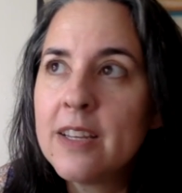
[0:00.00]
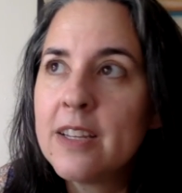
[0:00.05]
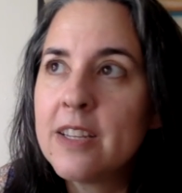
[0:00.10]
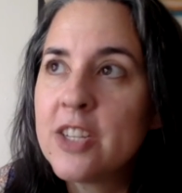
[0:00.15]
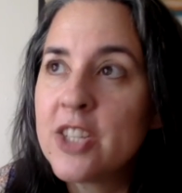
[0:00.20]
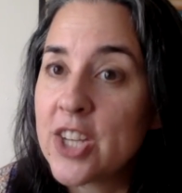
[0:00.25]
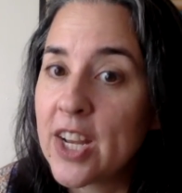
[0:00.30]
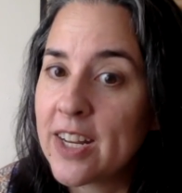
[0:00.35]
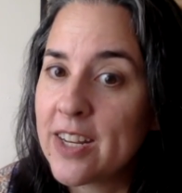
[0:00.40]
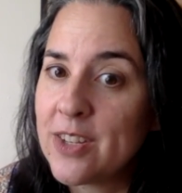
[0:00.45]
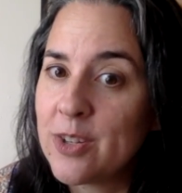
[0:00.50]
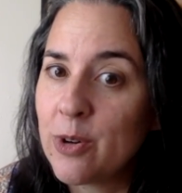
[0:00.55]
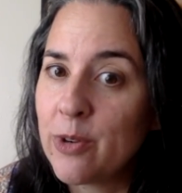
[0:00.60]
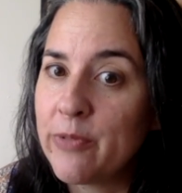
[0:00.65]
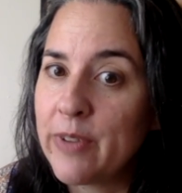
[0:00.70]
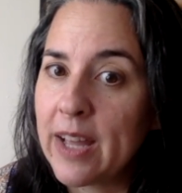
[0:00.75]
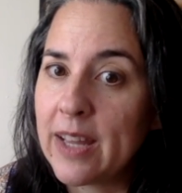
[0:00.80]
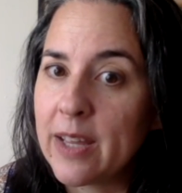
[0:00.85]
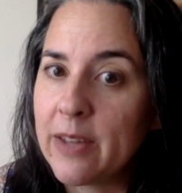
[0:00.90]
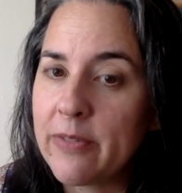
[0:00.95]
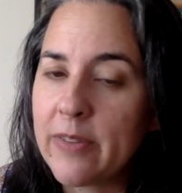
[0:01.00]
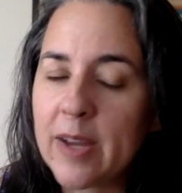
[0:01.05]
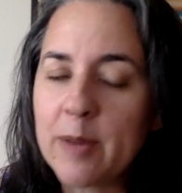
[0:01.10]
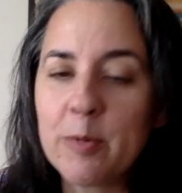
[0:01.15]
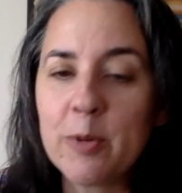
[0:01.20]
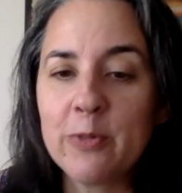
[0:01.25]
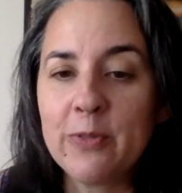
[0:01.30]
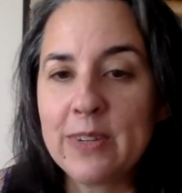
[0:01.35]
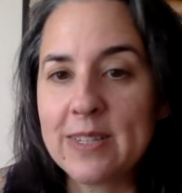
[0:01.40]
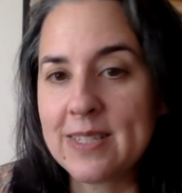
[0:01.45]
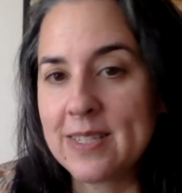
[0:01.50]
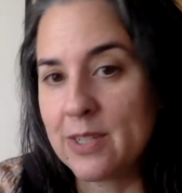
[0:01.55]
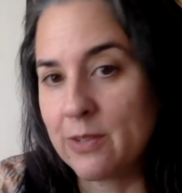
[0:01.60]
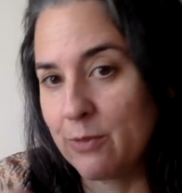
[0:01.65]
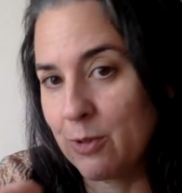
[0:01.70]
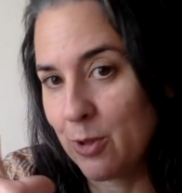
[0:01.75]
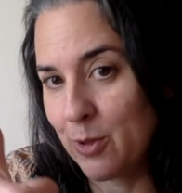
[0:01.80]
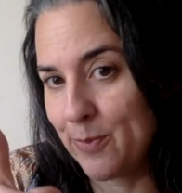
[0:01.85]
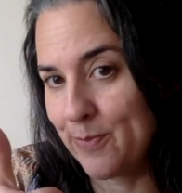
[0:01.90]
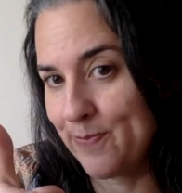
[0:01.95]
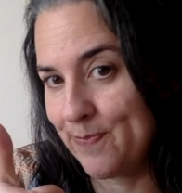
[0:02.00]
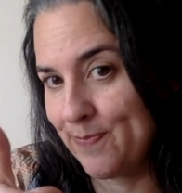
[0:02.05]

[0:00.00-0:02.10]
Shenandoah Valley Fiber Festival.